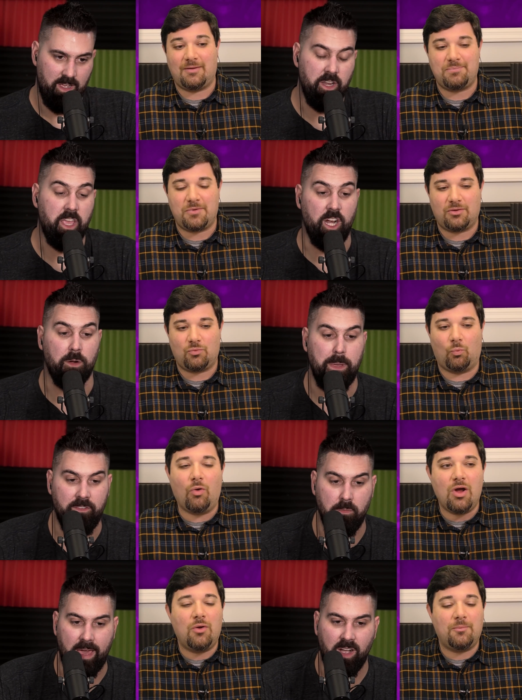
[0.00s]
Speaker 1: You know what would be
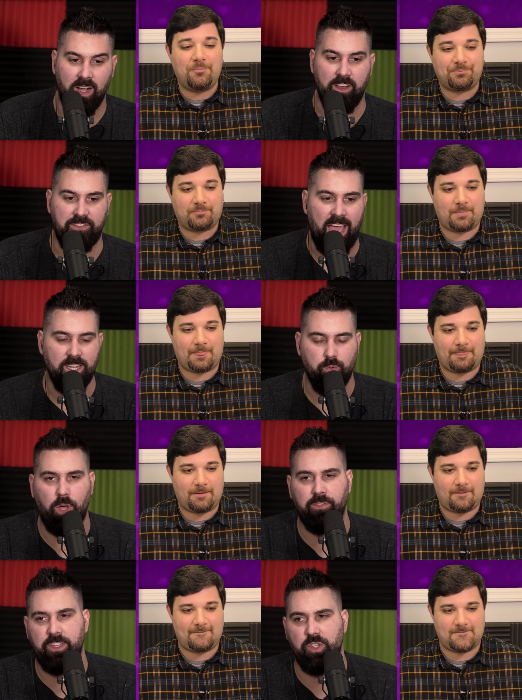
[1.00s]
even better? If that
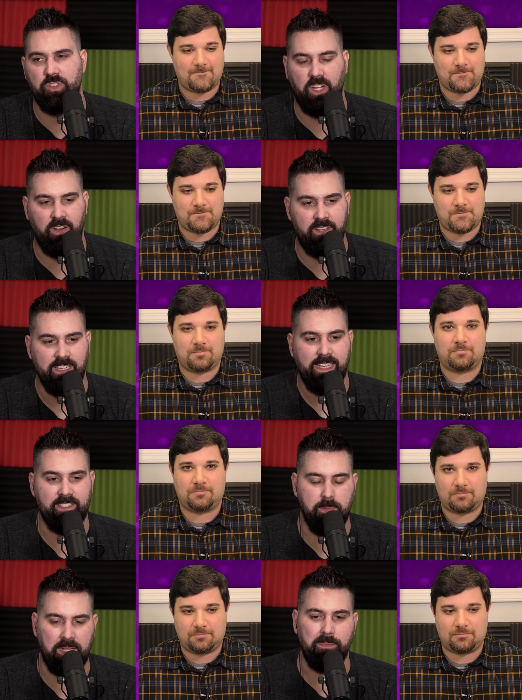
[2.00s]
12-issue series
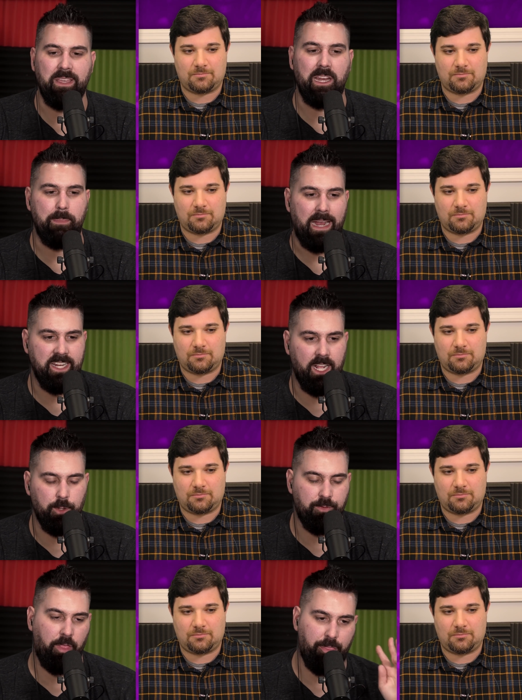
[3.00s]
is about them getting back
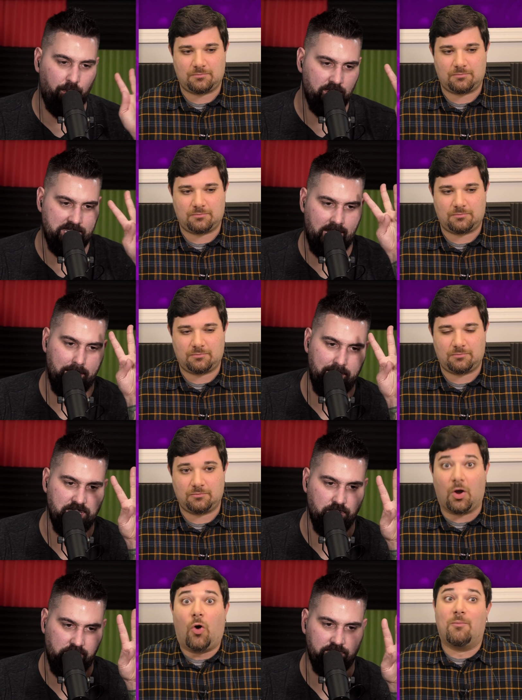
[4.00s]
together for the third time in
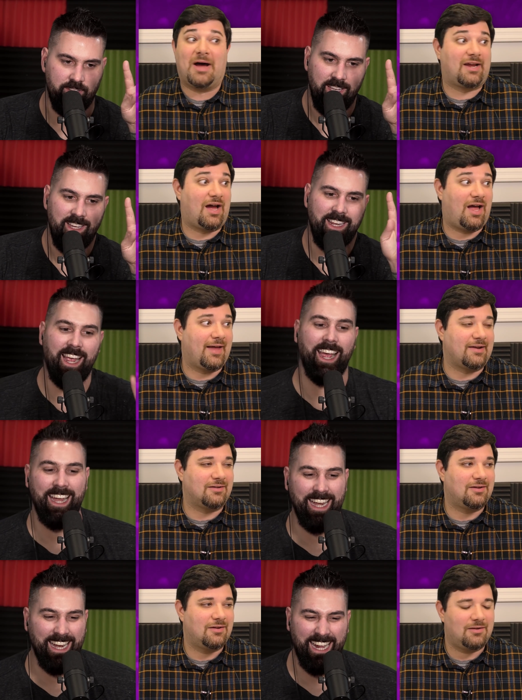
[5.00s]
Speaker 2: 2 years. Oh, my God.
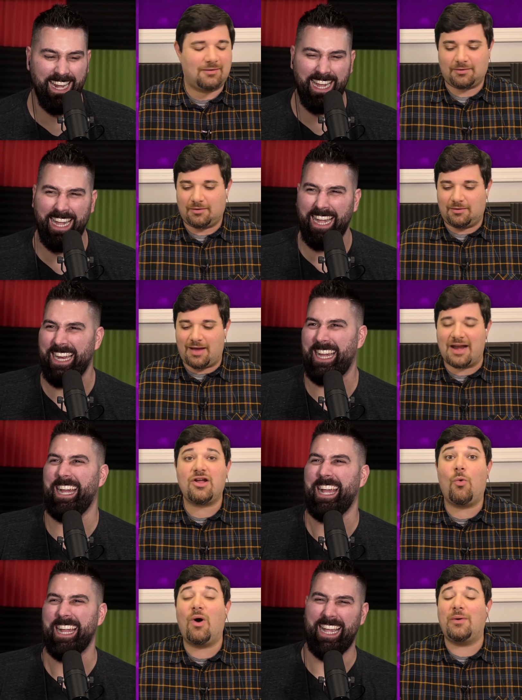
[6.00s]
Speaker 1: I
Speaker 2: don't know
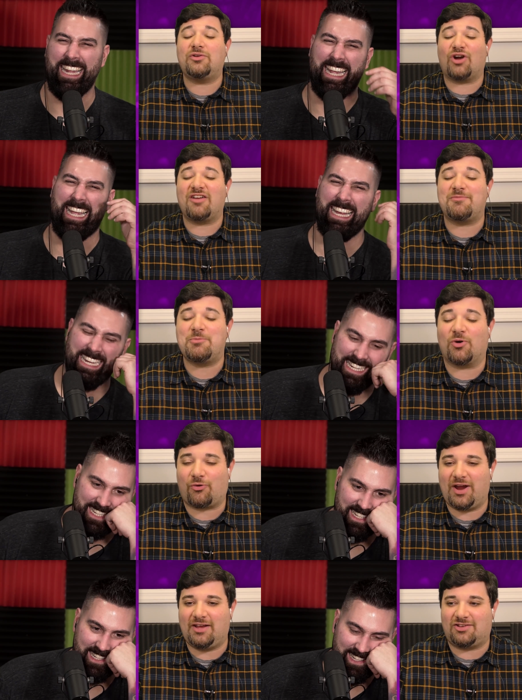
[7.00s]
what would drive me more
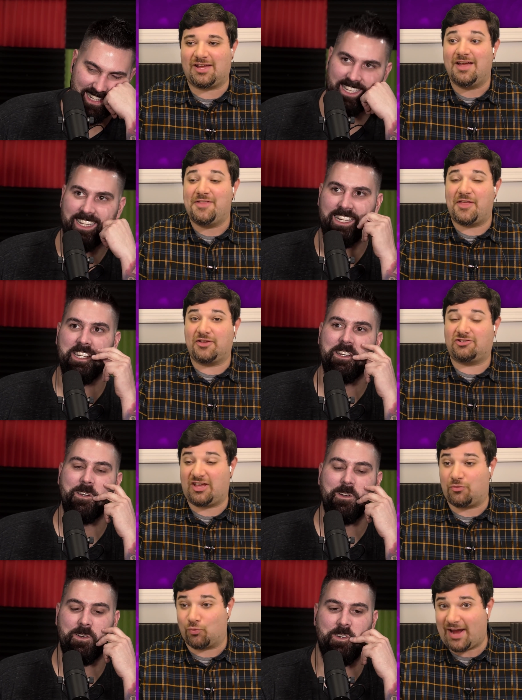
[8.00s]
crazy, that this is
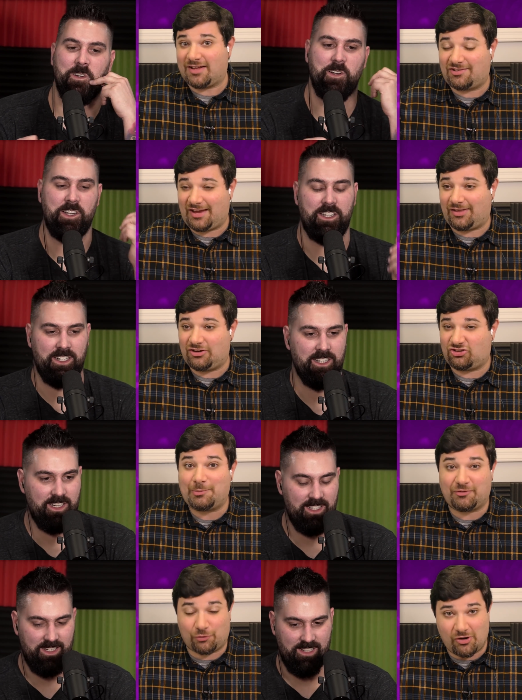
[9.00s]
a reconcile issue
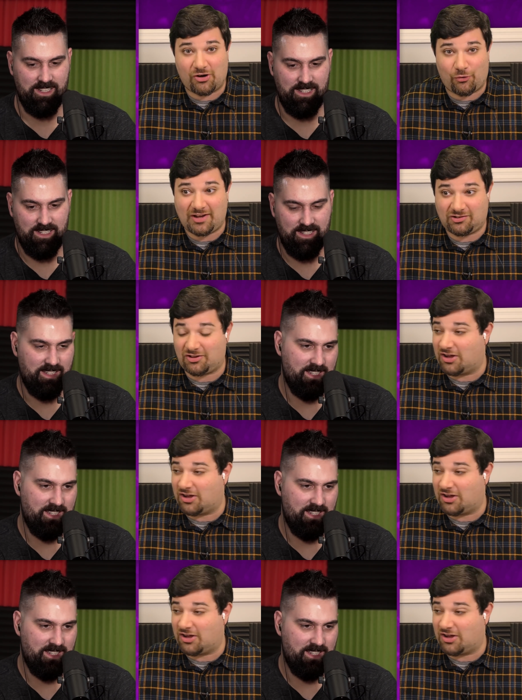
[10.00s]
before a crisis